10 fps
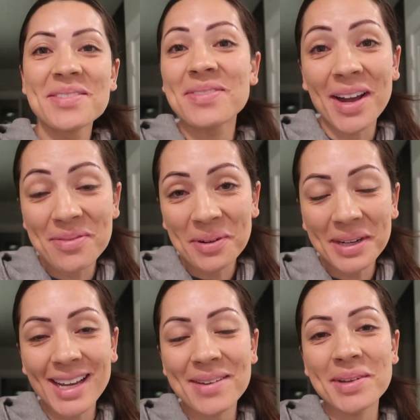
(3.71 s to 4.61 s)
five
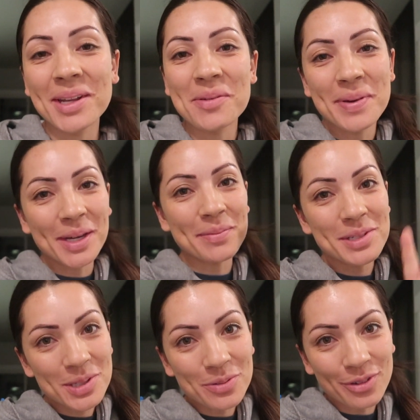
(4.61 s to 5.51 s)
forty. I'm gonna go pick up
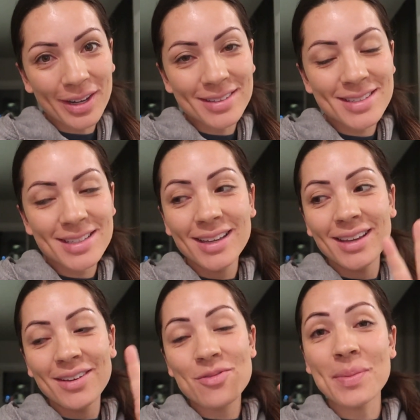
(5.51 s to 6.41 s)
two friends
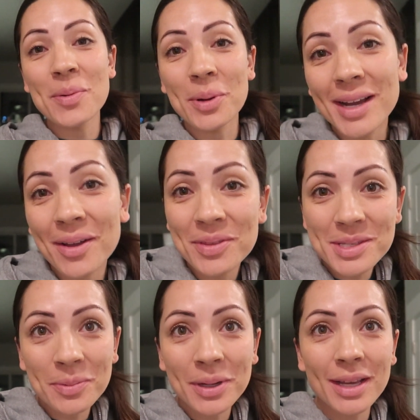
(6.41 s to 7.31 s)
for my workout
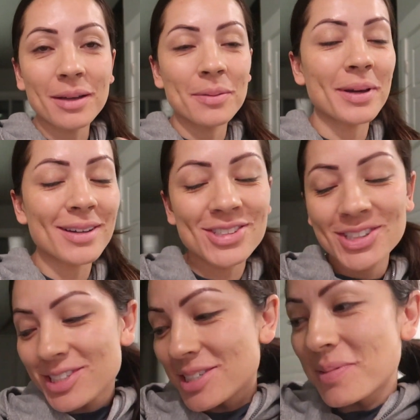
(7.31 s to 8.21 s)
this morning. Oh my gosh,
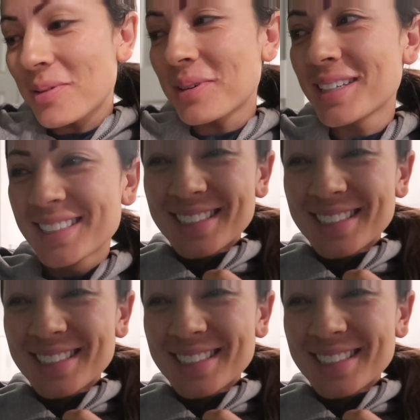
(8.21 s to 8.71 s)
listen to my voice.